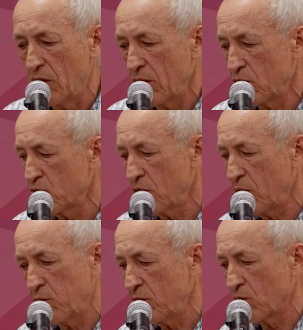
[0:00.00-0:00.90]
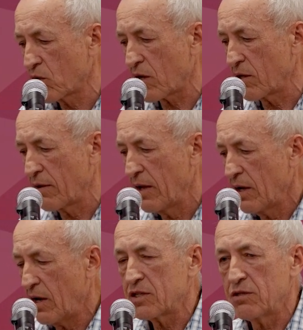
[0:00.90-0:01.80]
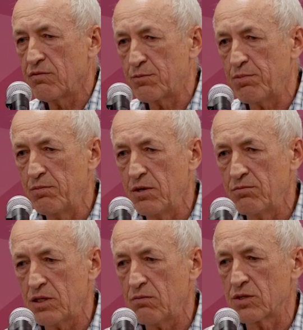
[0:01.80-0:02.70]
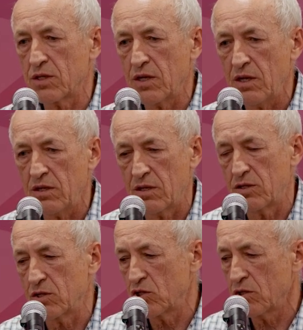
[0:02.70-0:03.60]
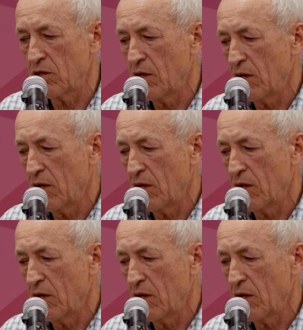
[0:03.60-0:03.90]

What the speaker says: Usually when you try activate PBMC with any antigen,